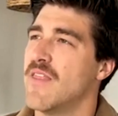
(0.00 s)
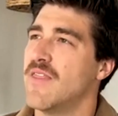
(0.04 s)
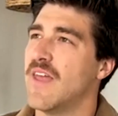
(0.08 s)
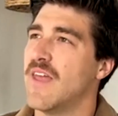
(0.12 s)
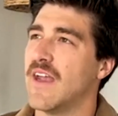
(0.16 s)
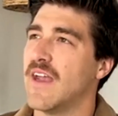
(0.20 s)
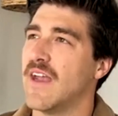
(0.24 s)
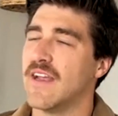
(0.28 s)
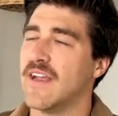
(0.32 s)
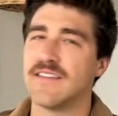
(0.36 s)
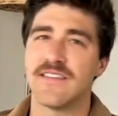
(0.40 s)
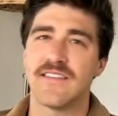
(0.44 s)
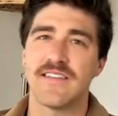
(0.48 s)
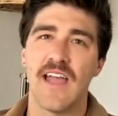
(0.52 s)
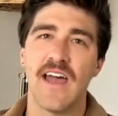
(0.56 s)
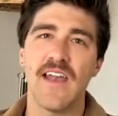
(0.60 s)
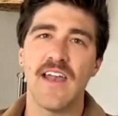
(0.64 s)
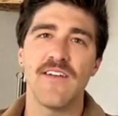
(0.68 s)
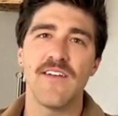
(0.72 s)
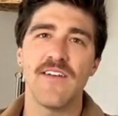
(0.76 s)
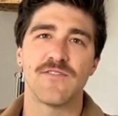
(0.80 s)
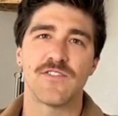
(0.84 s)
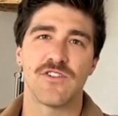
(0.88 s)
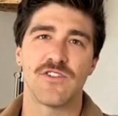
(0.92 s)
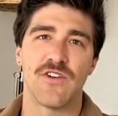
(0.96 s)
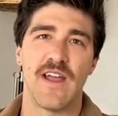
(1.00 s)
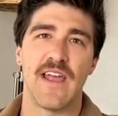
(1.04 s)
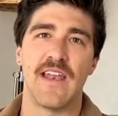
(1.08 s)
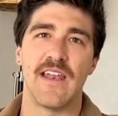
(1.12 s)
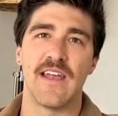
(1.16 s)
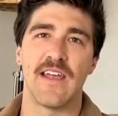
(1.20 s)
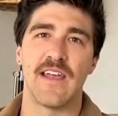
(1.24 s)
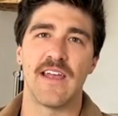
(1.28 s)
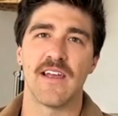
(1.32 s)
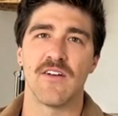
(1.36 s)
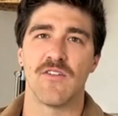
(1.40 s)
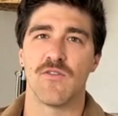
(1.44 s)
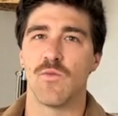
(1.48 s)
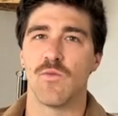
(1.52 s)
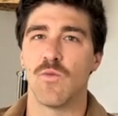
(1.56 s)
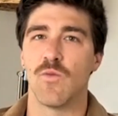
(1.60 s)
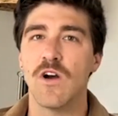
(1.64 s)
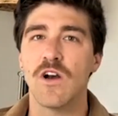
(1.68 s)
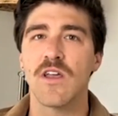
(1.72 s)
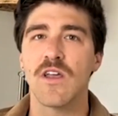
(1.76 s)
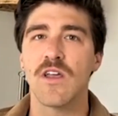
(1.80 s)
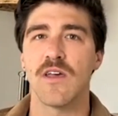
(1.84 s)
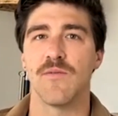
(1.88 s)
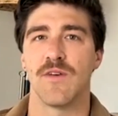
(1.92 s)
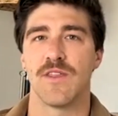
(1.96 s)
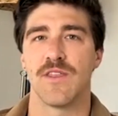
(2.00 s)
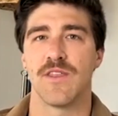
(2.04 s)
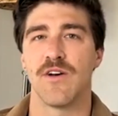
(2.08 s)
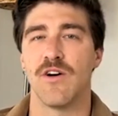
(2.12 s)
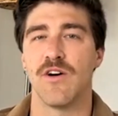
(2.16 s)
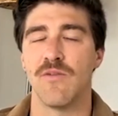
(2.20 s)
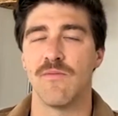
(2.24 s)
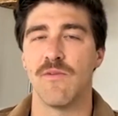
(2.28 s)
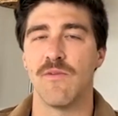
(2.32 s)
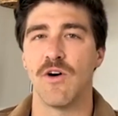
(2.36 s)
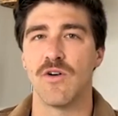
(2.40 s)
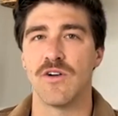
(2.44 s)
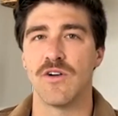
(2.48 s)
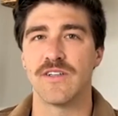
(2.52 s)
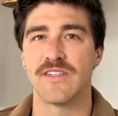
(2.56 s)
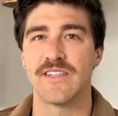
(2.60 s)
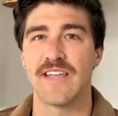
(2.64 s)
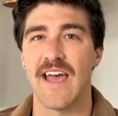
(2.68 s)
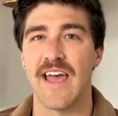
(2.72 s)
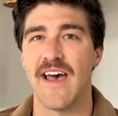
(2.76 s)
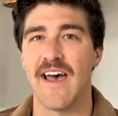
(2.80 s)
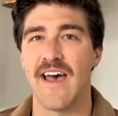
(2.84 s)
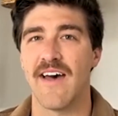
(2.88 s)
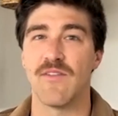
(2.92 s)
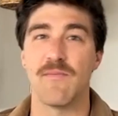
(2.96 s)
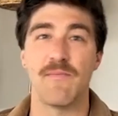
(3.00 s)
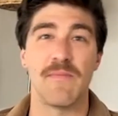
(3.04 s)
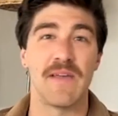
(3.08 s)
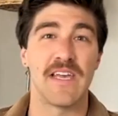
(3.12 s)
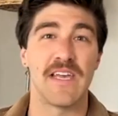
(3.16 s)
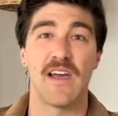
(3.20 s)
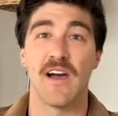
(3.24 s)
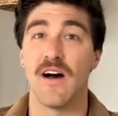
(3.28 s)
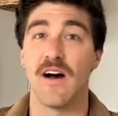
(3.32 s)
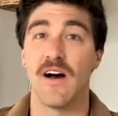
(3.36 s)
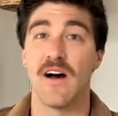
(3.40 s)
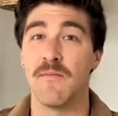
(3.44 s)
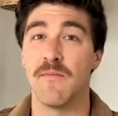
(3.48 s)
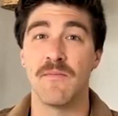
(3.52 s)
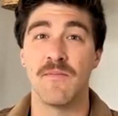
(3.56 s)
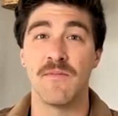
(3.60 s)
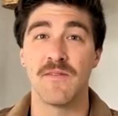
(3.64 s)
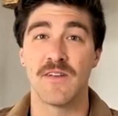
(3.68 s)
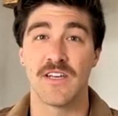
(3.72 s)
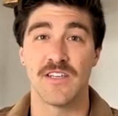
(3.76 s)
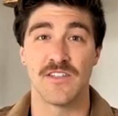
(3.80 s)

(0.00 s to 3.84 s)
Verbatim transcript: that instead of training or working with homeowners to have them become